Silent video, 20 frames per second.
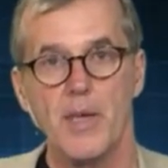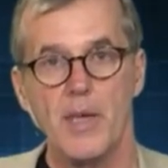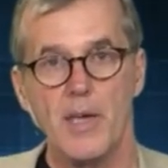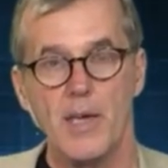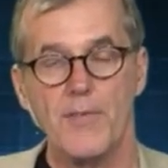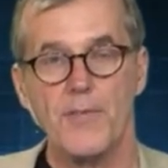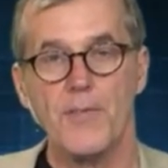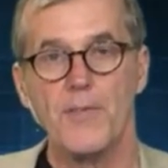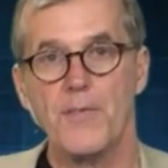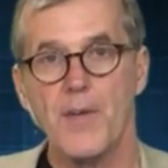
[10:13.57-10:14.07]

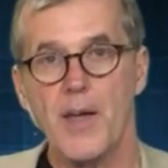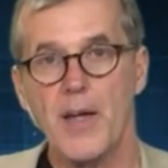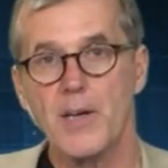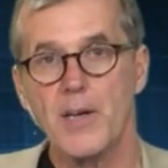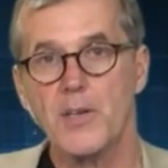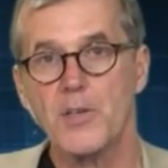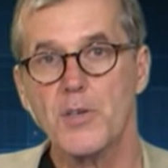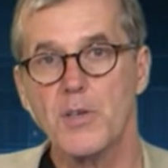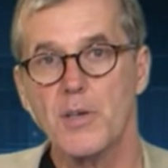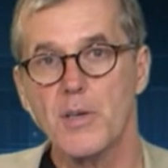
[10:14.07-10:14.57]
If in
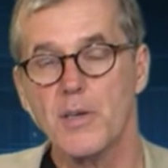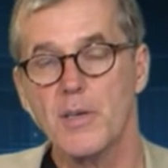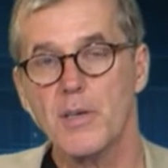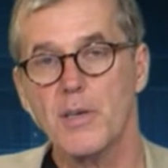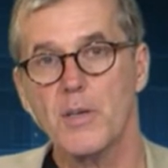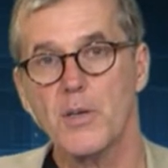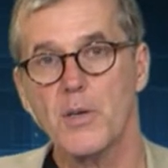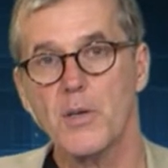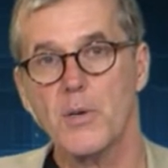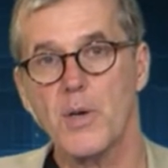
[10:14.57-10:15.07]
fact,
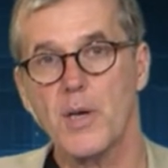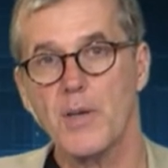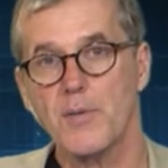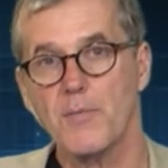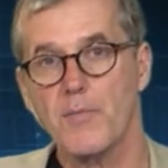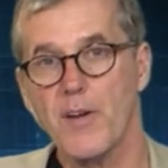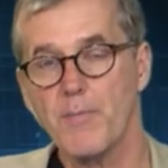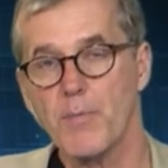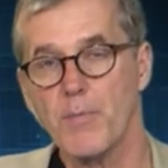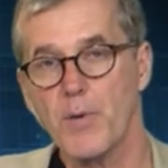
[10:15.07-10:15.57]
you
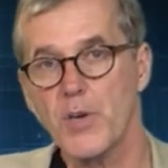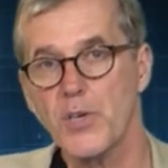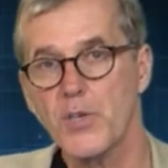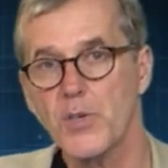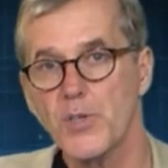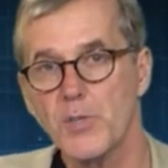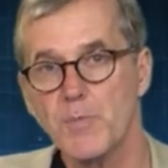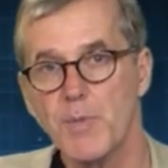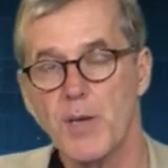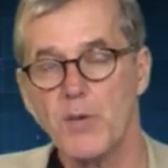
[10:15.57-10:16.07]
had
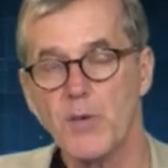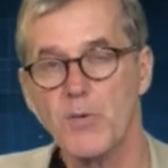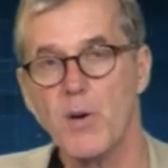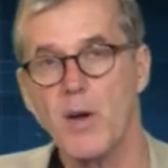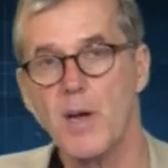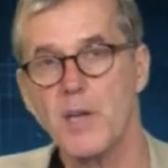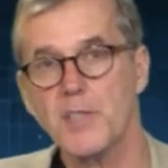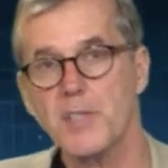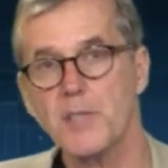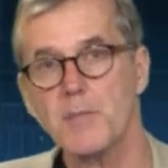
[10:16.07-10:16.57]
vibrational
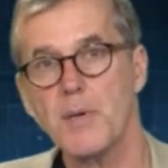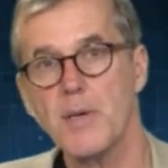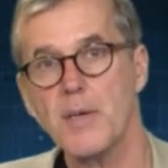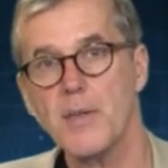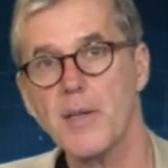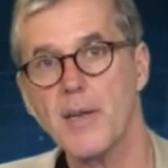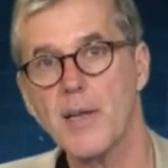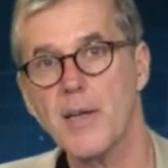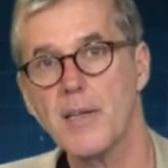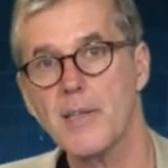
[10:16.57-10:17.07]

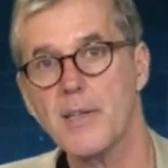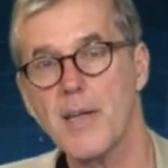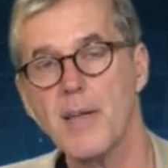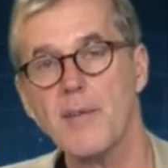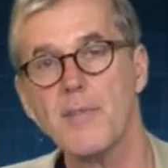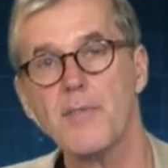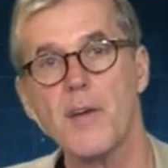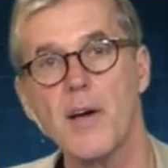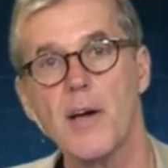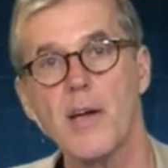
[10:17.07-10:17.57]
spectroscopy that
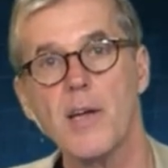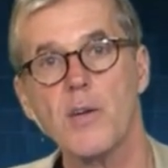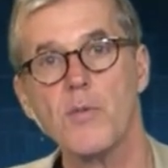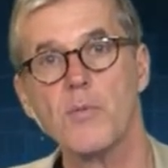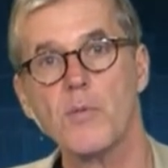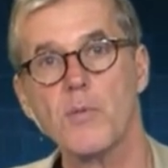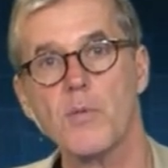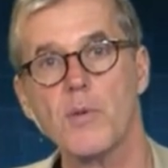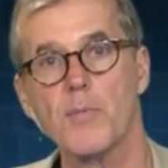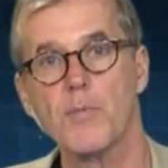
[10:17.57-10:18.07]
identified
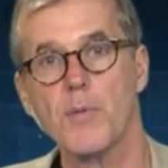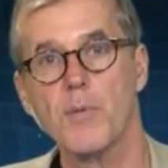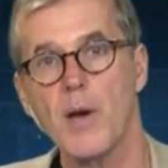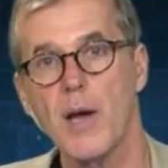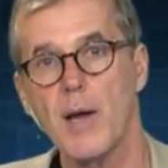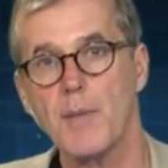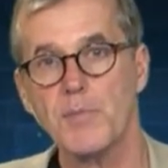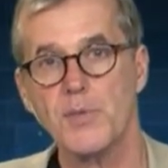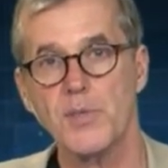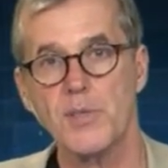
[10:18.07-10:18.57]

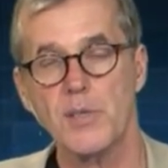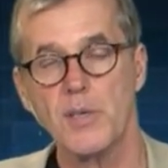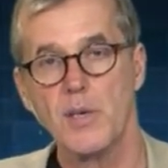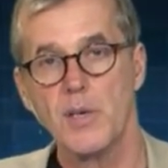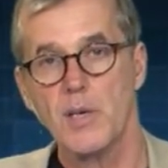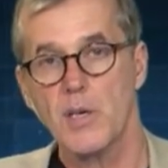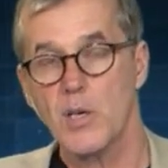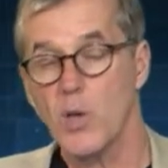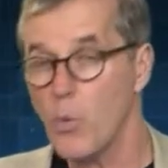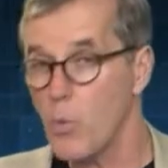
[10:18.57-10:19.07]
perhaps,
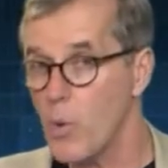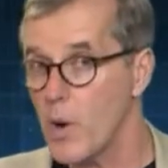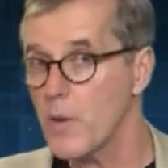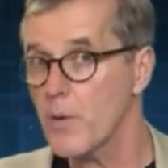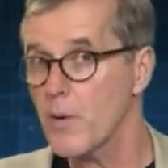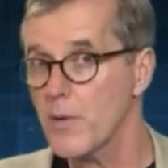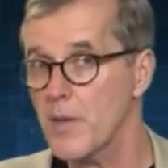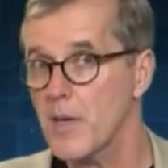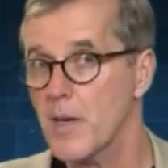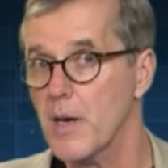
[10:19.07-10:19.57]
one
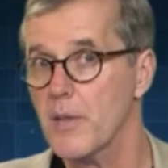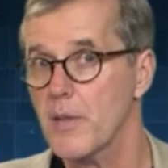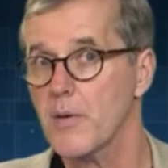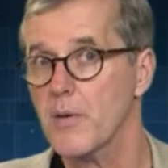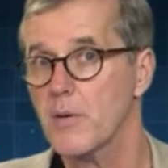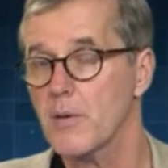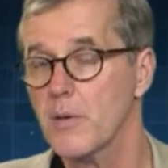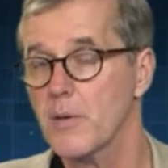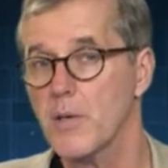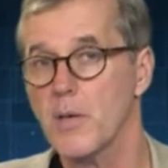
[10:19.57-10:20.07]
or the
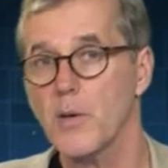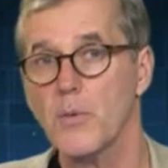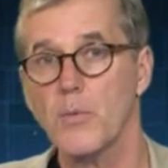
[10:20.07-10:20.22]
other,